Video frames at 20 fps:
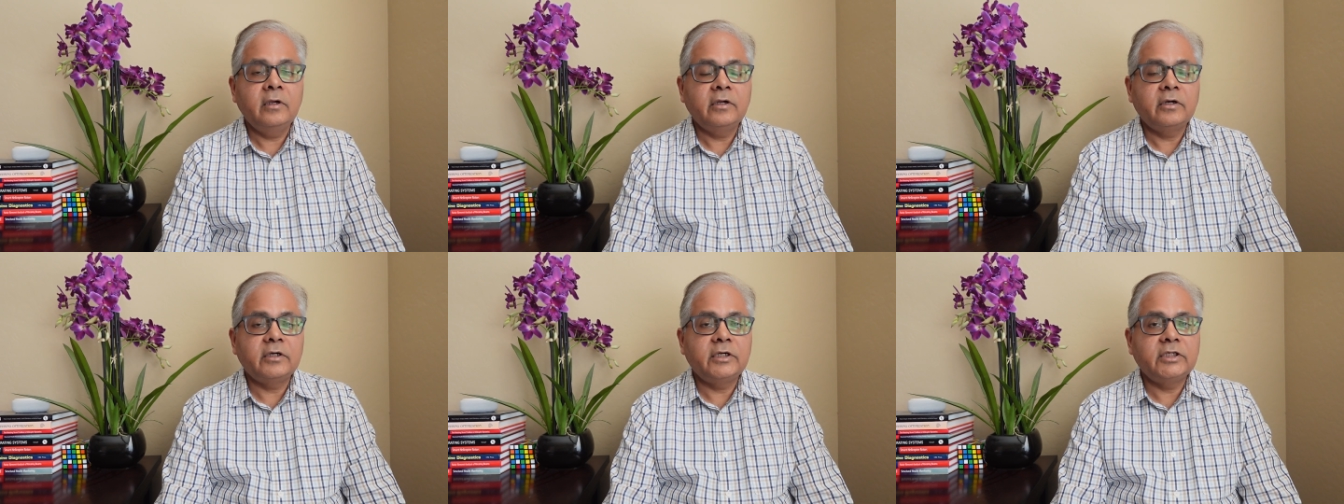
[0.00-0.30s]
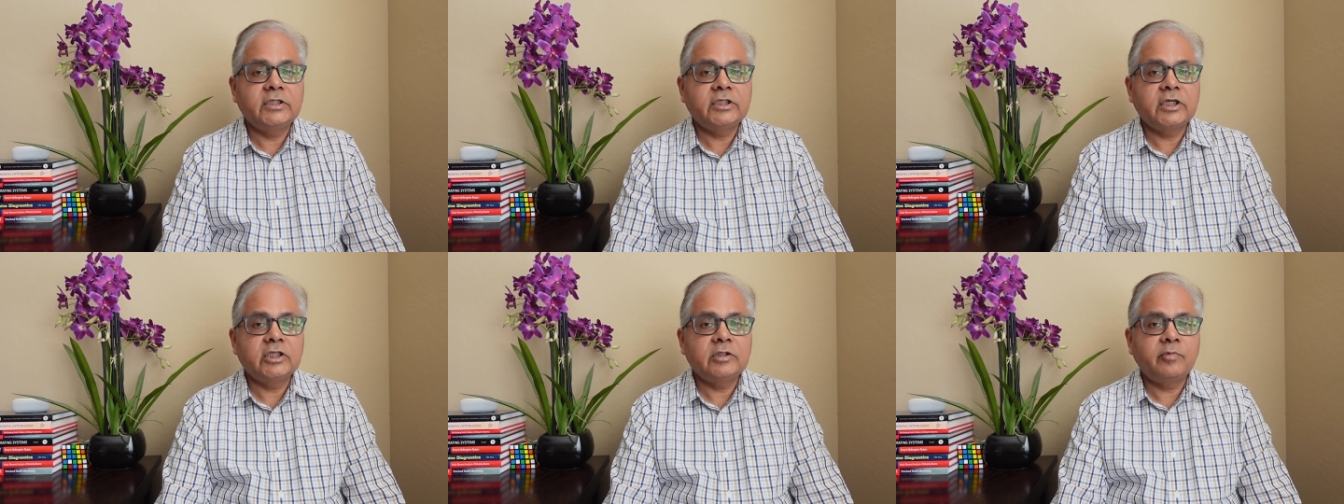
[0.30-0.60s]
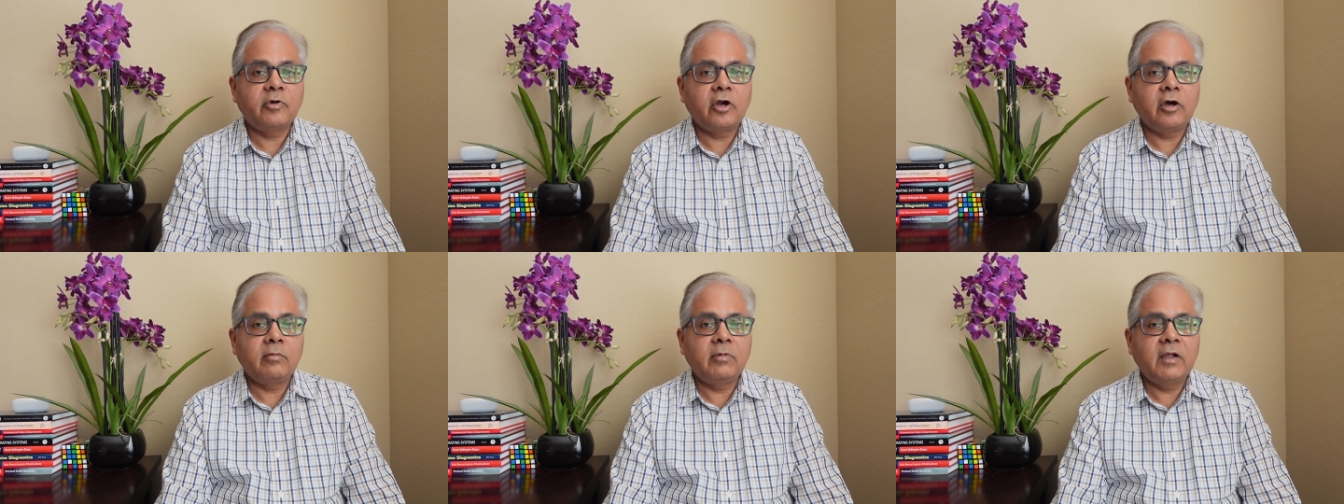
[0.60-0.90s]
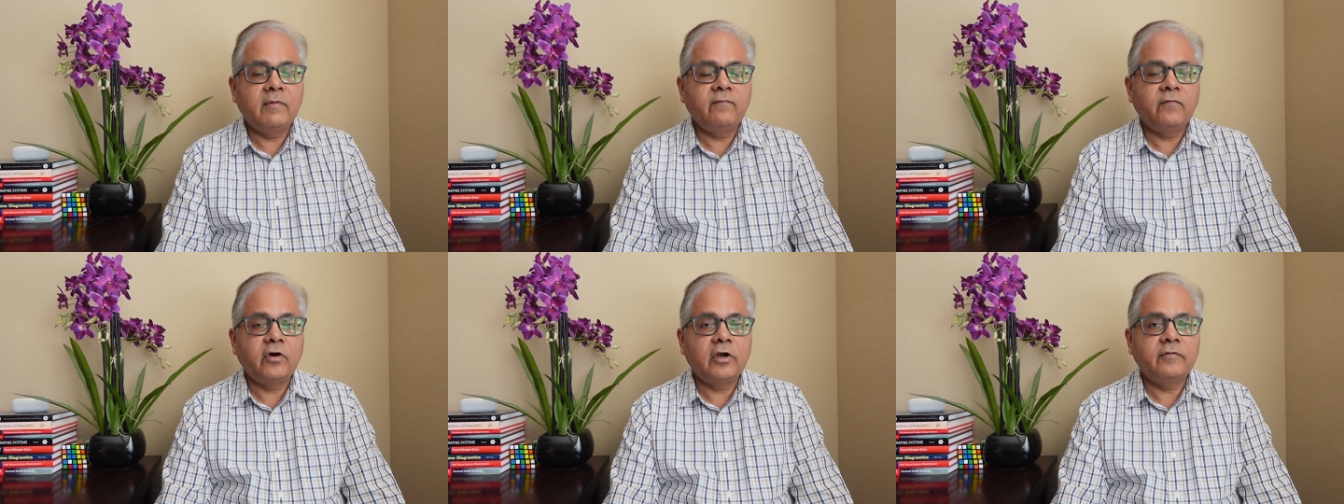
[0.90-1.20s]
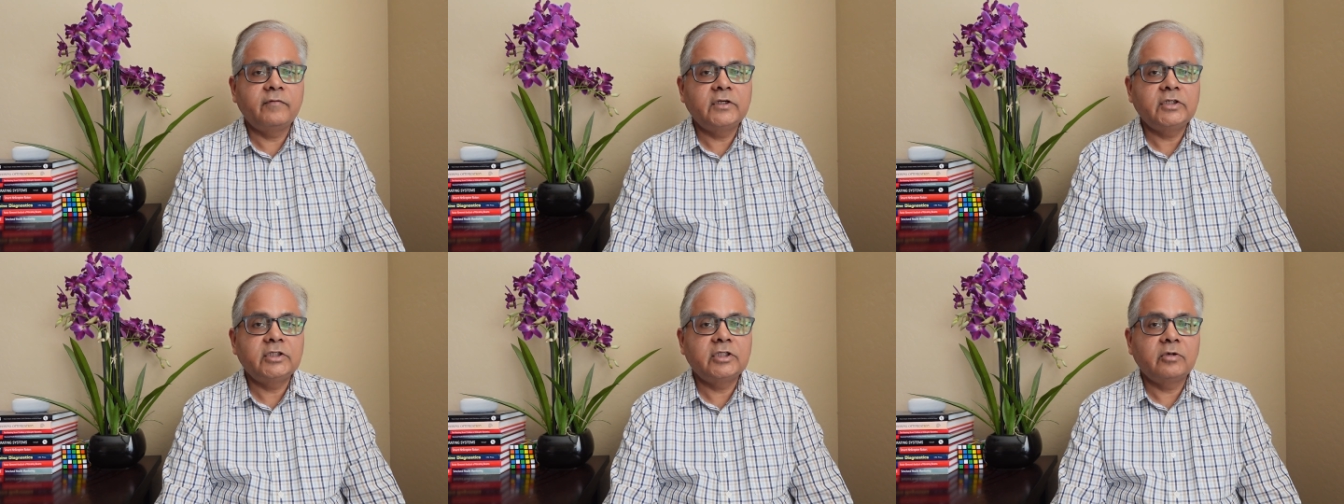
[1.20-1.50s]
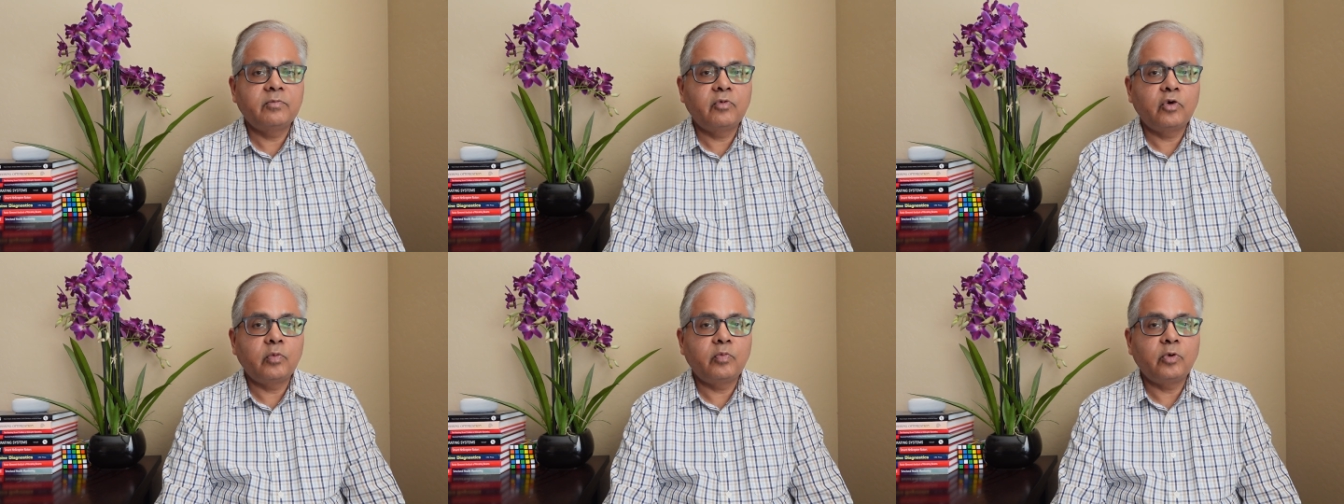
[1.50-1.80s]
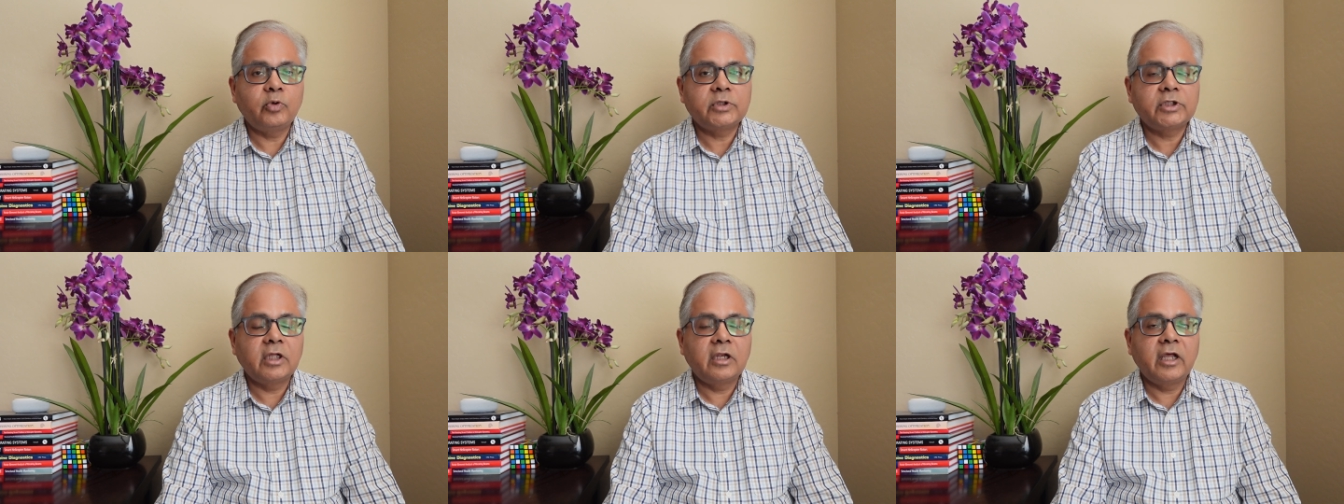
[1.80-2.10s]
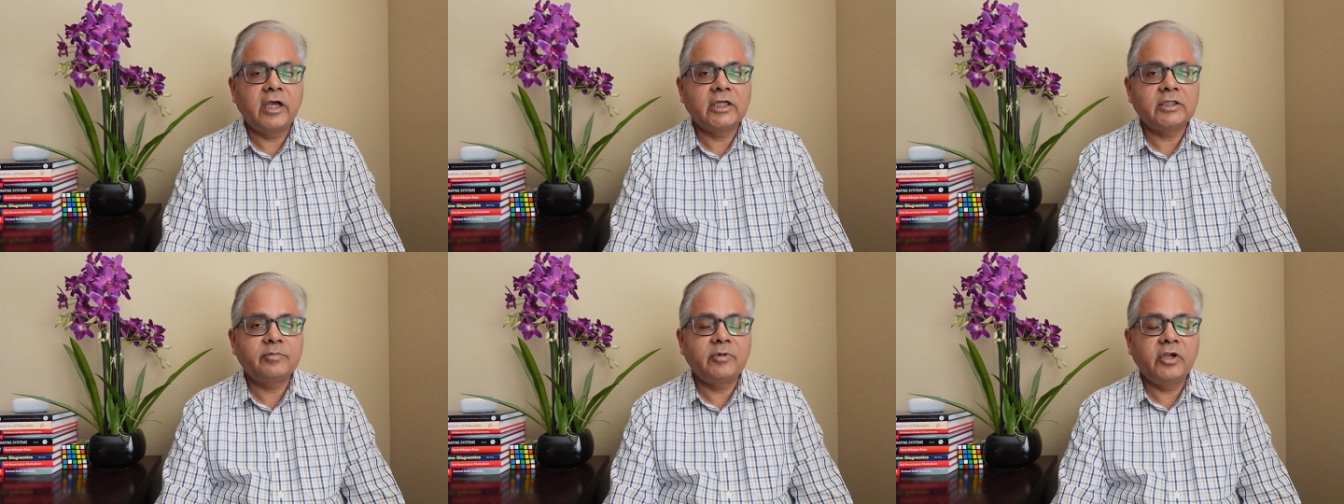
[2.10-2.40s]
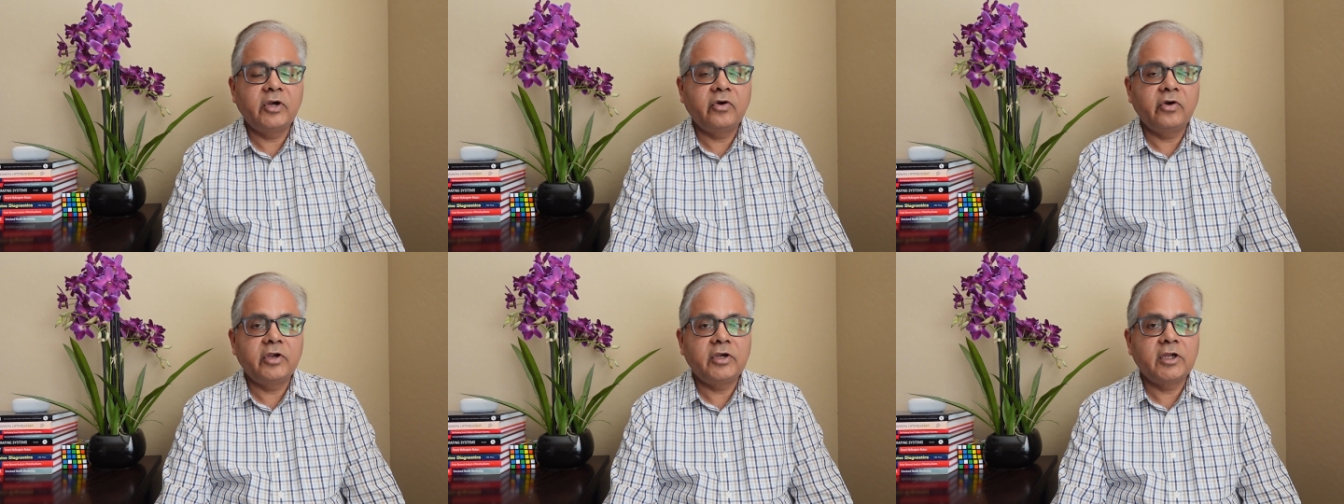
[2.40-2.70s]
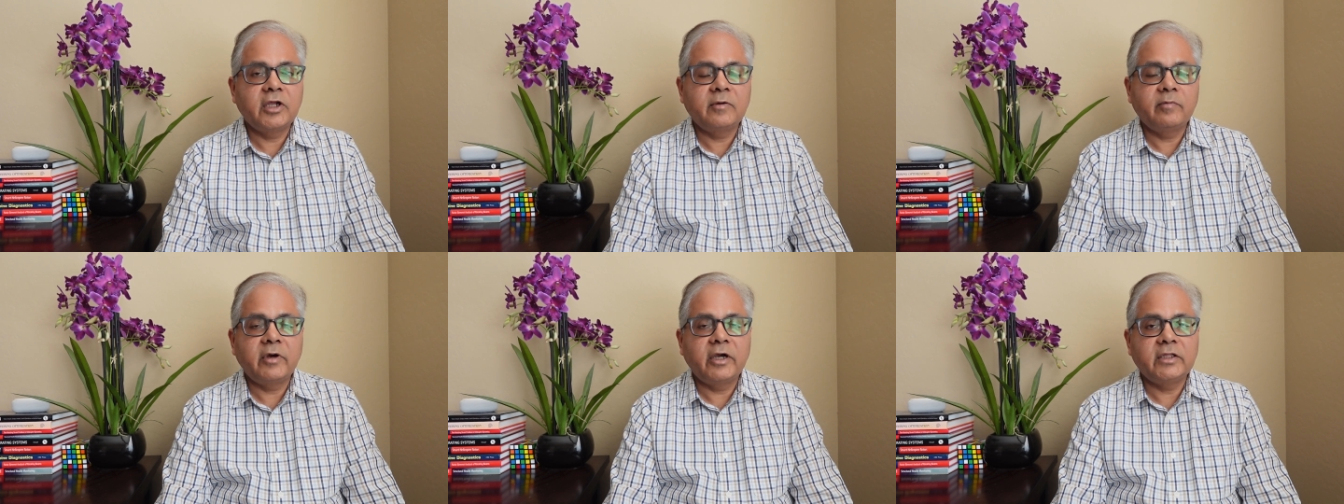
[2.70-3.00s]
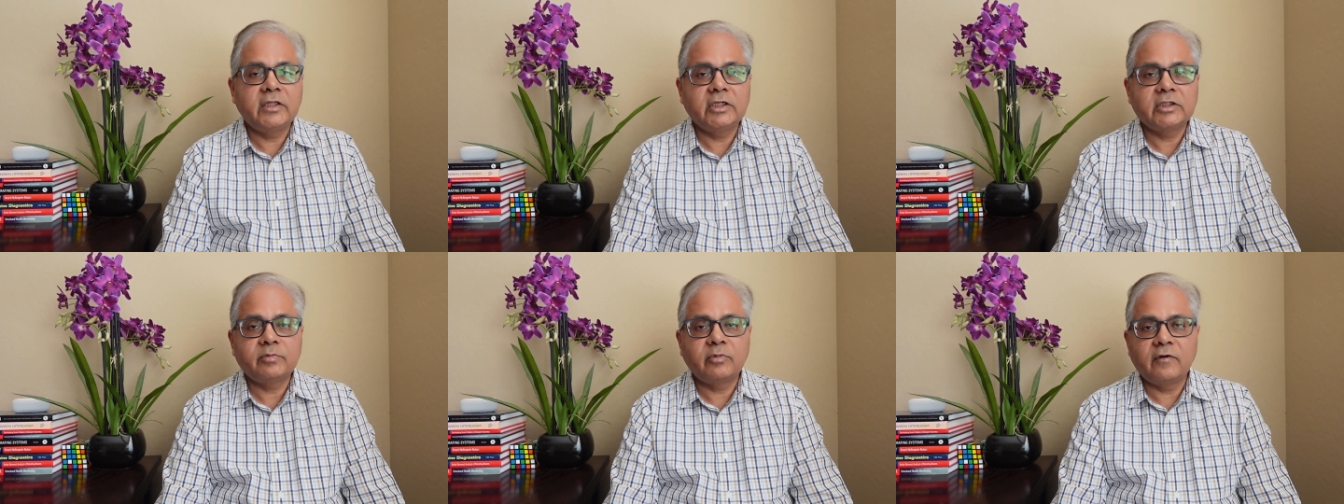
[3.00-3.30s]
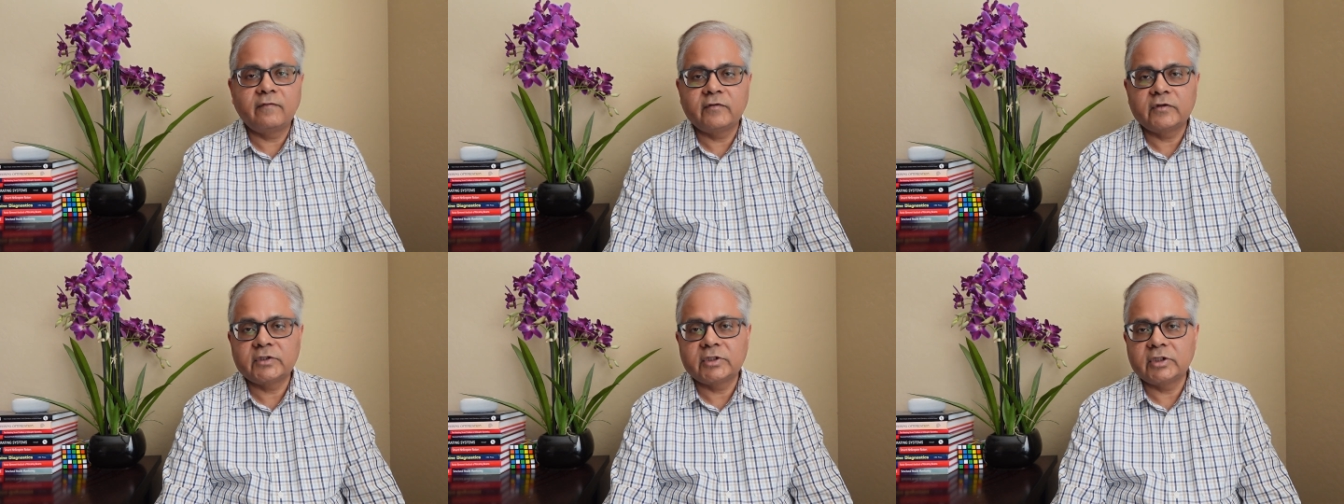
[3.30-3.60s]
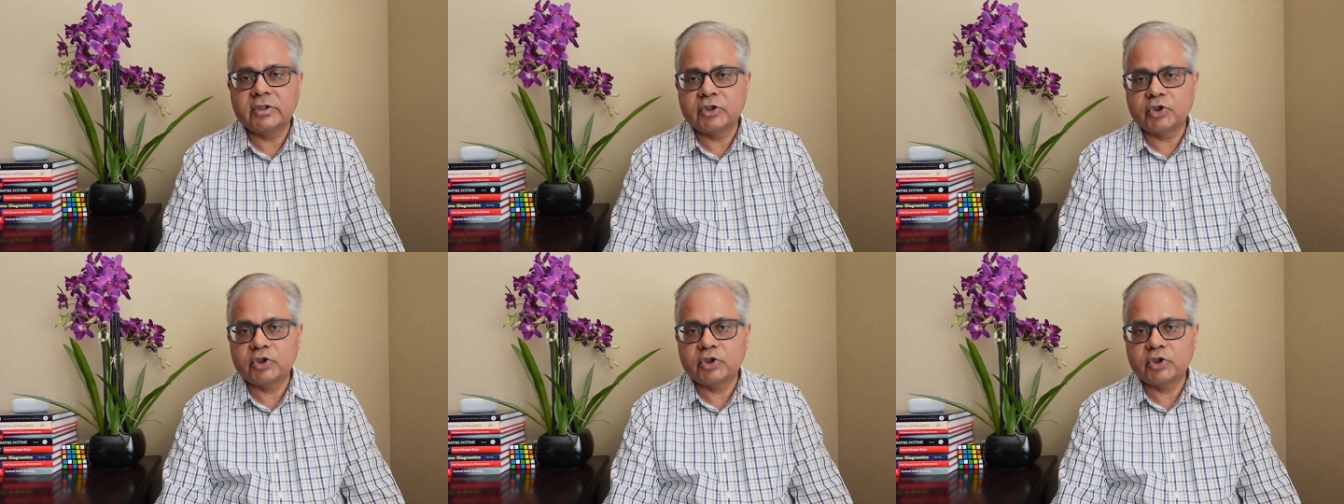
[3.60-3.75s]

research problem for which the proposal has been written by this professor.